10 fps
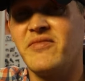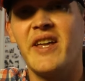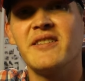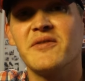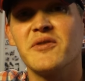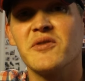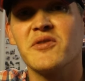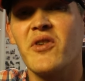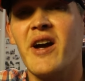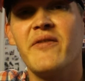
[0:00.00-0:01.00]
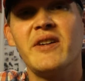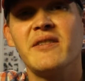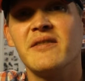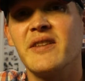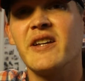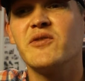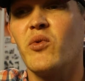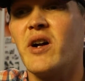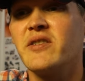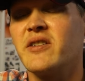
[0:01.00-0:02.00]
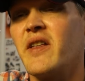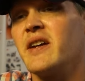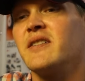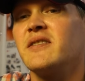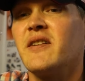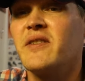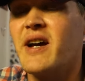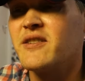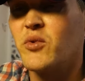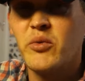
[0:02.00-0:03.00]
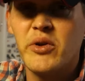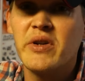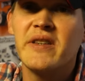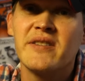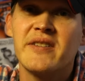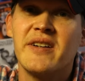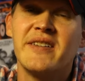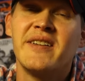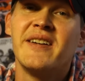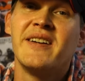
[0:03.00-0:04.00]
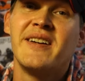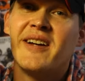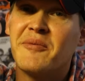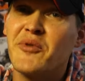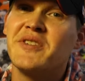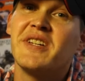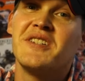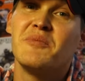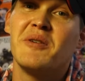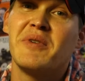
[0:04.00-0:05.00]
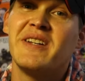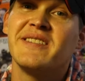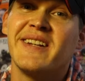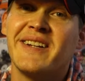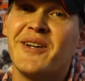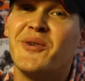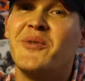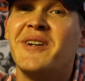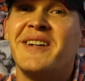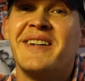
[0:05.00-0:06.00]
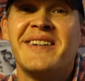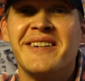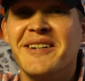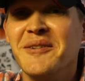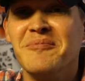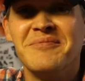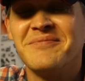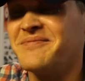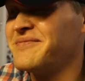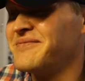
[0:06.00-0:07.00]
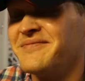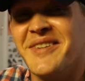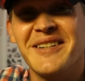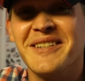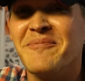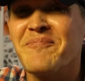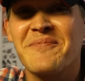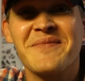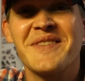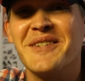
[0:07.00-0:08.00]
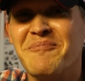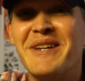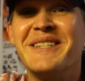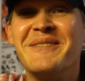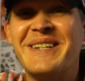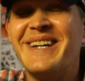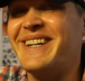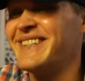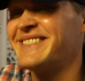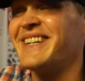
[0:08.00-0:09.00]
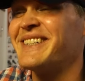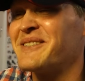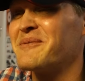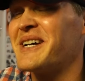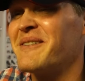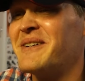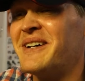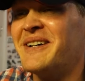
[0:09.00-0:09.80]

thanks for subscribing, thanks for watching, and all that good stuff, guys. We will get this done. I appreciate you being patient. I know, um, like I said, just busy. It's taking some time.